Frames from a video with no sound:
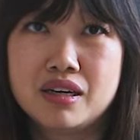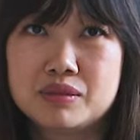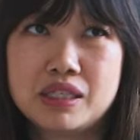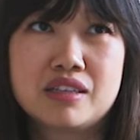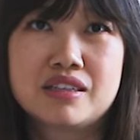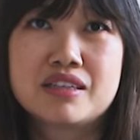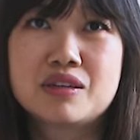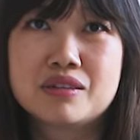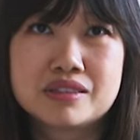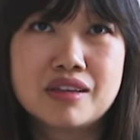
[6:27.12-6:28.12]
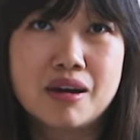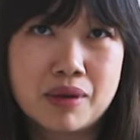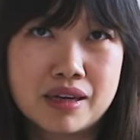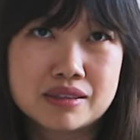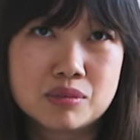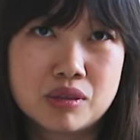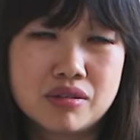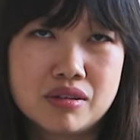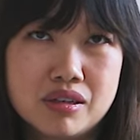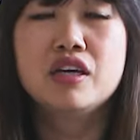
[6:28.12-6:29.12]
I'm telling you it's not possible.
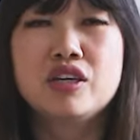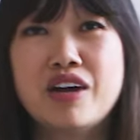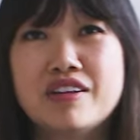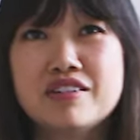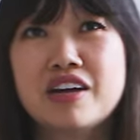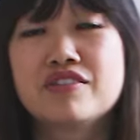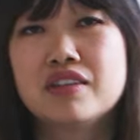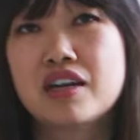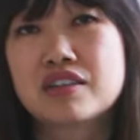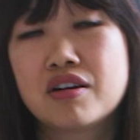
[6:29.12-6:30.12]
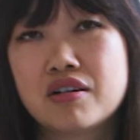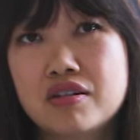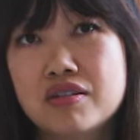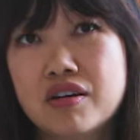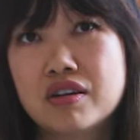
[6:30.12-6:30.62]
You either have to let go